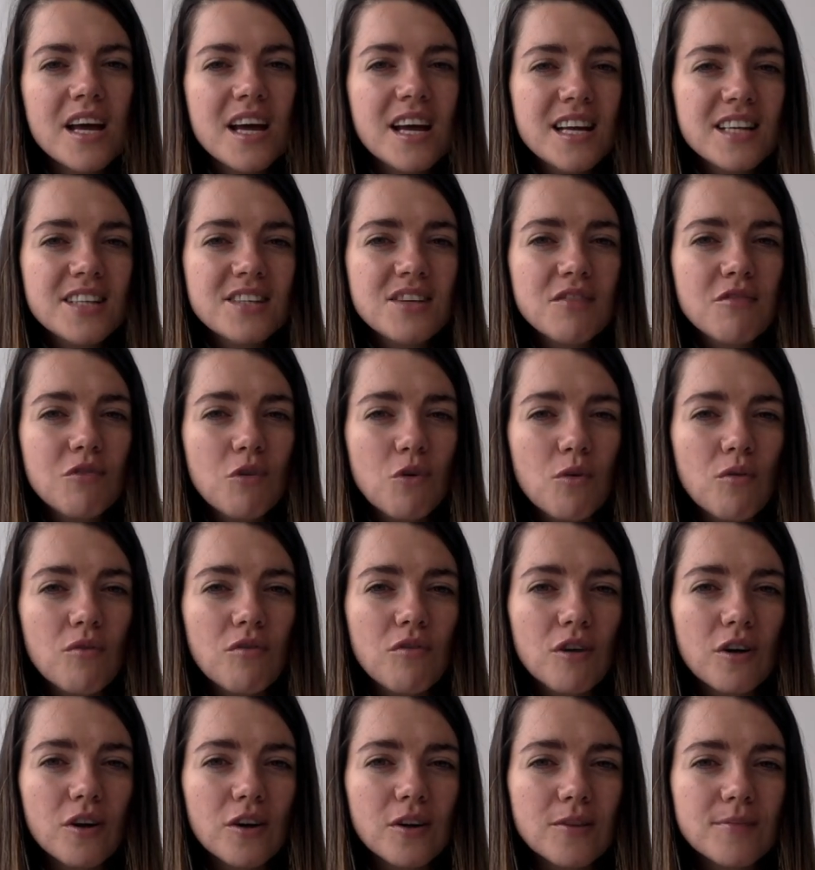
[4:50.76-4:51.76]
to vote
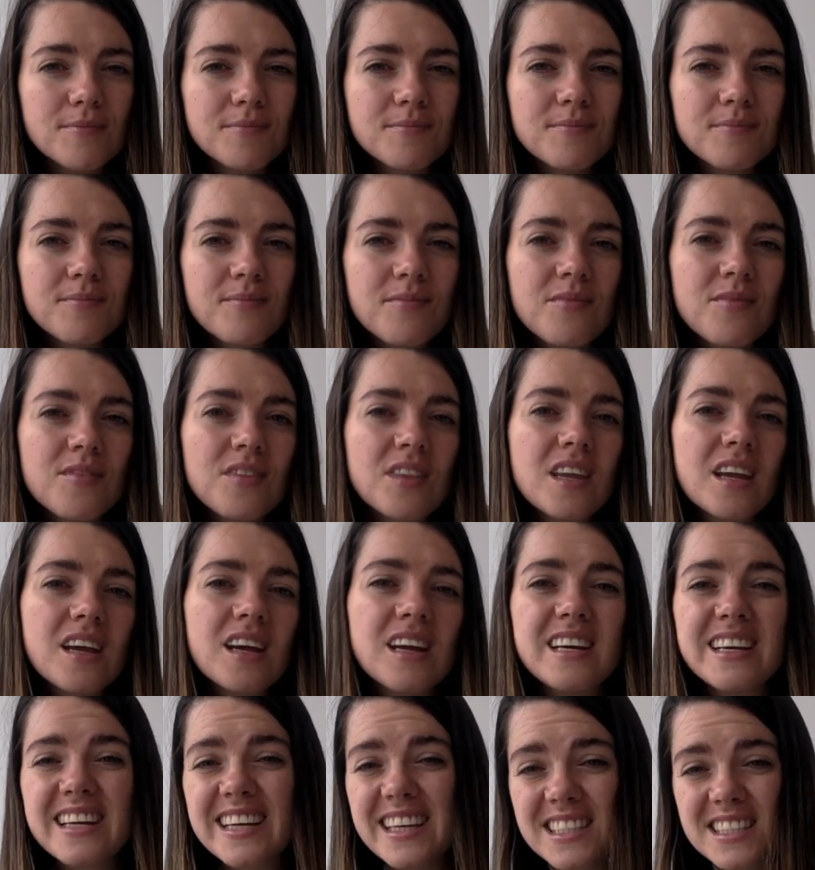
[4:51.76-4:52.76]
for
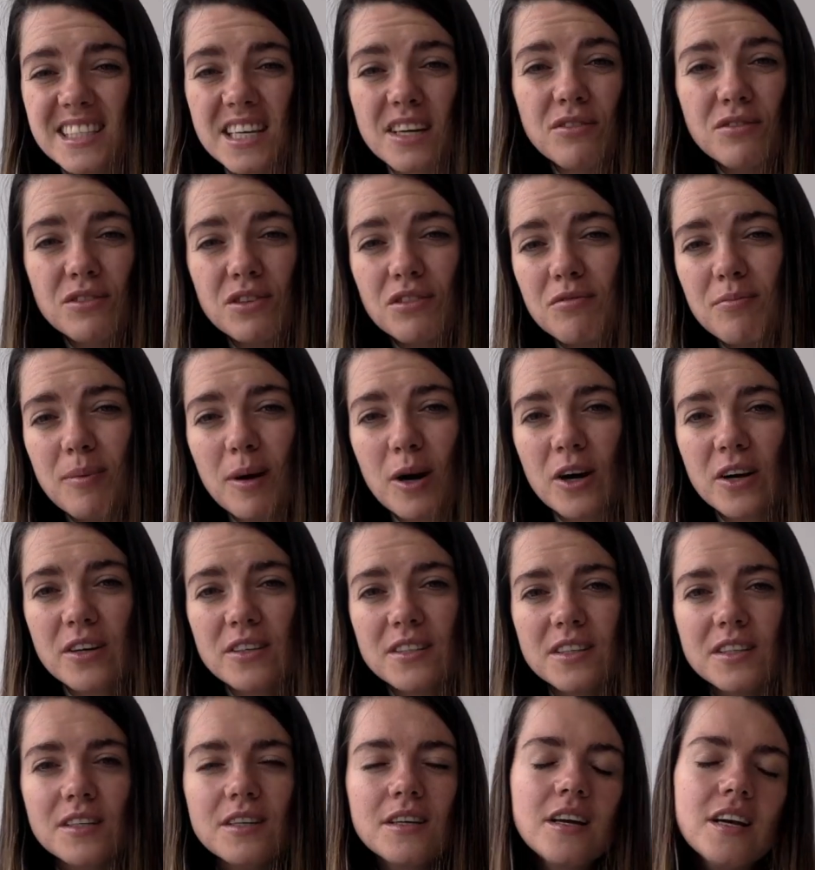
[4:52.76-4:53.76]
Conservative
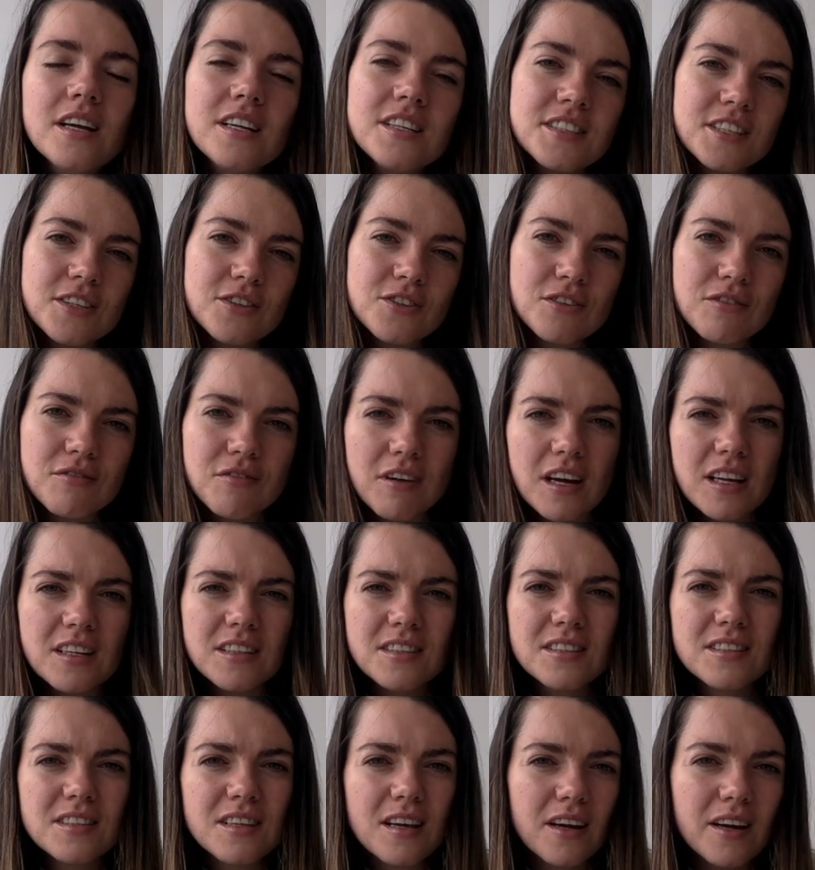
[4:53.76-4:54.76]
Party, and Celtic
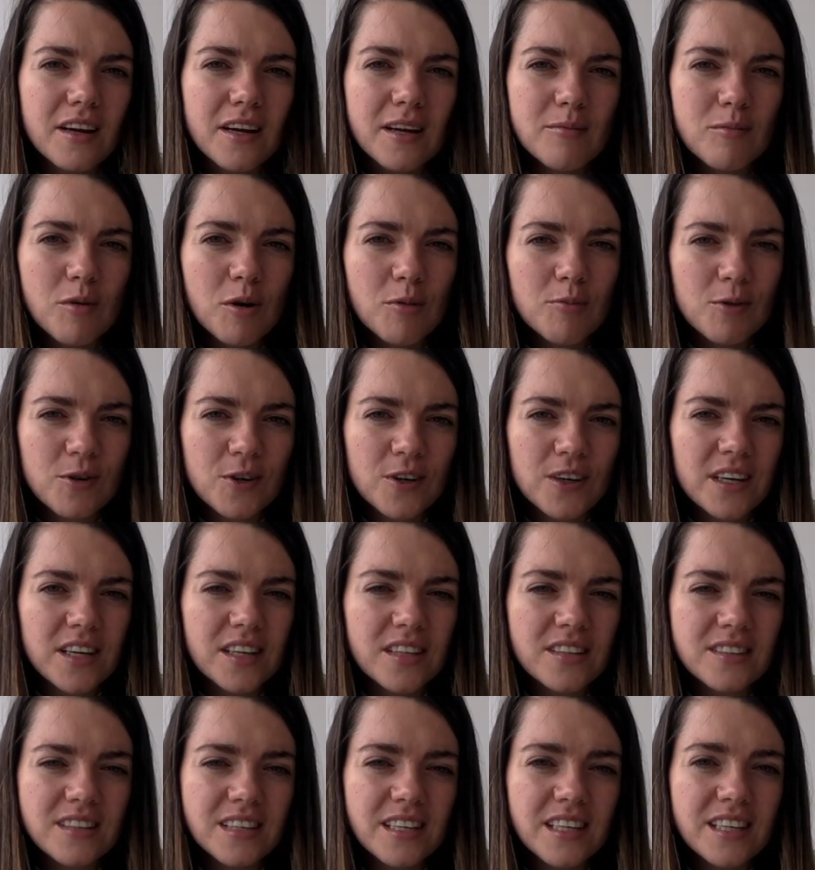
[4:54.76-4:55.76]
fans are more
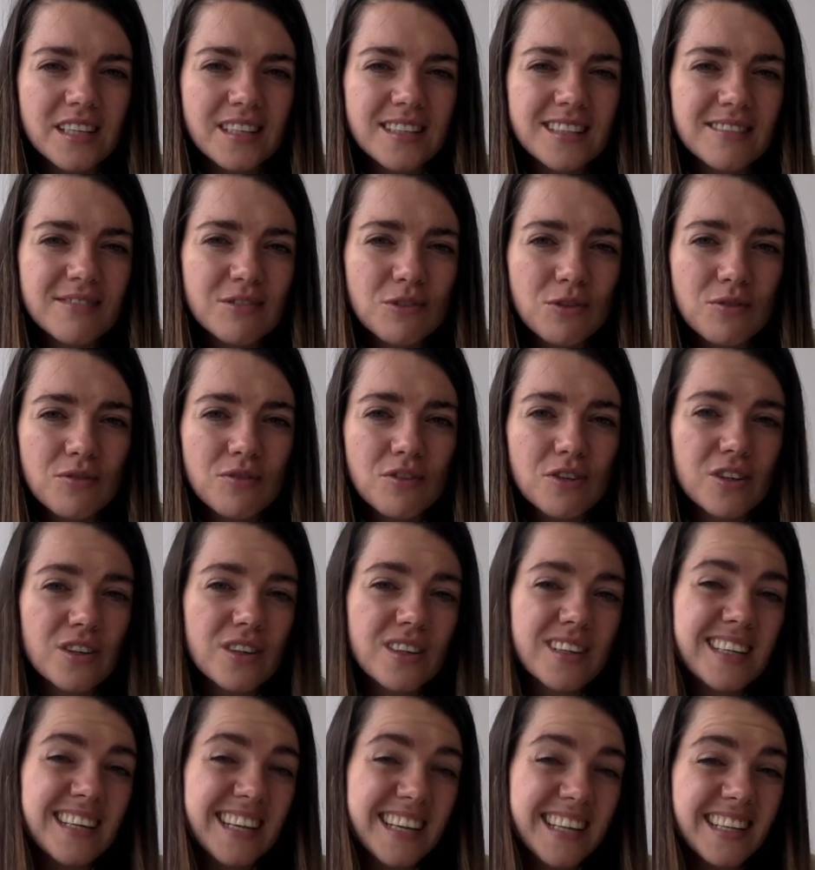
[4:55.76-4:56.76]
likely to vote for
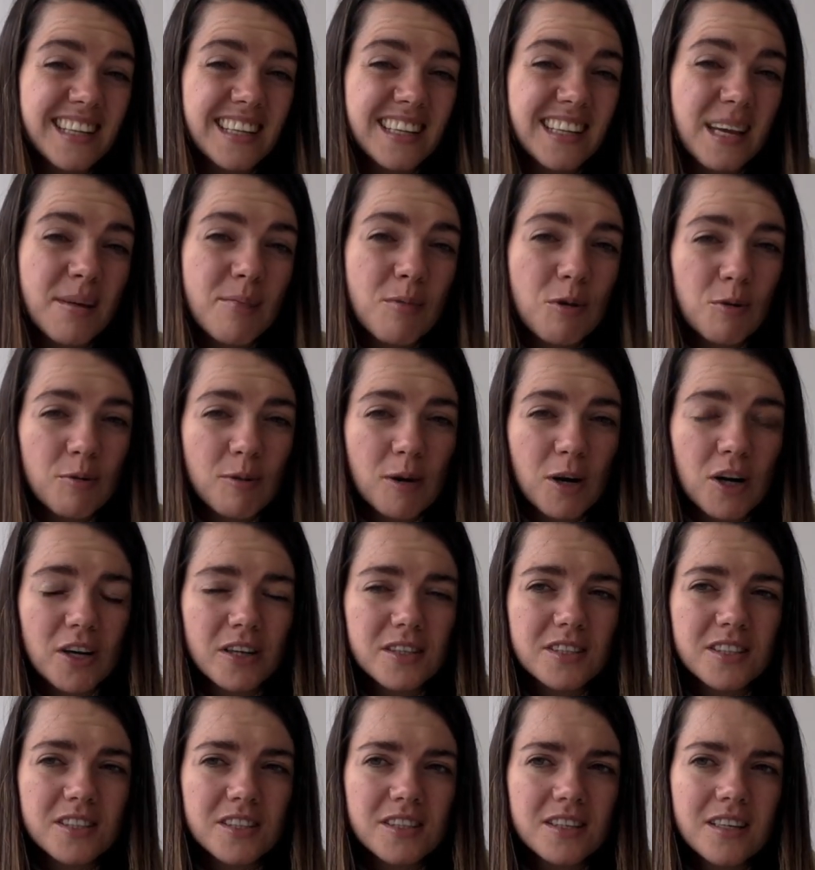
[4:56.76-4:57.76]
like the Labour
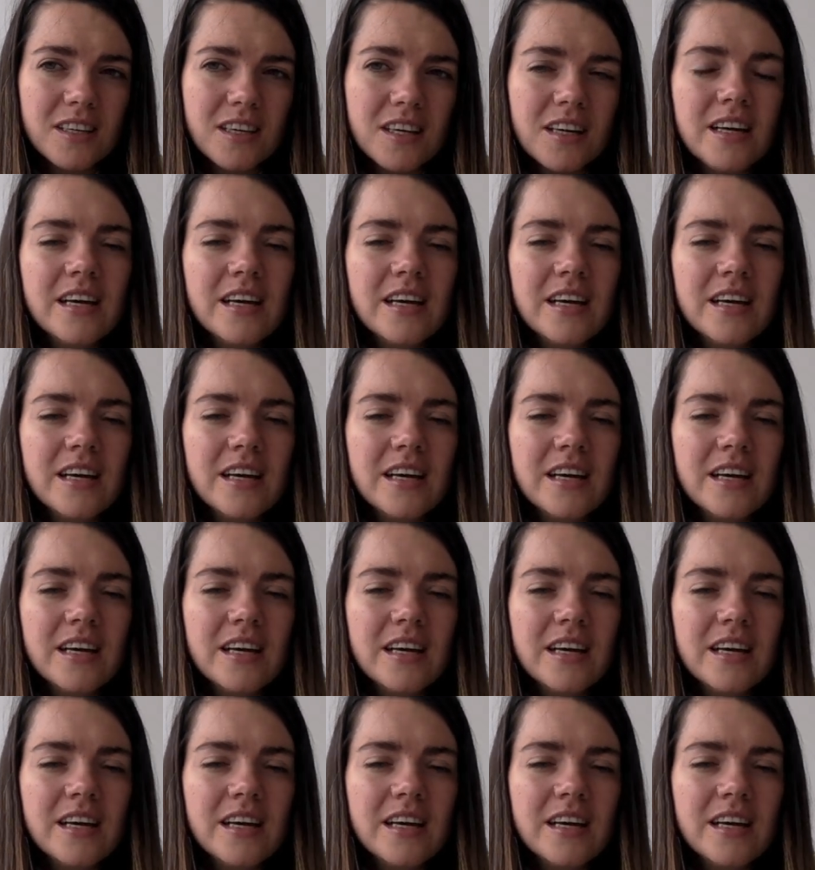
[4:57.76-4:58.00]
Party.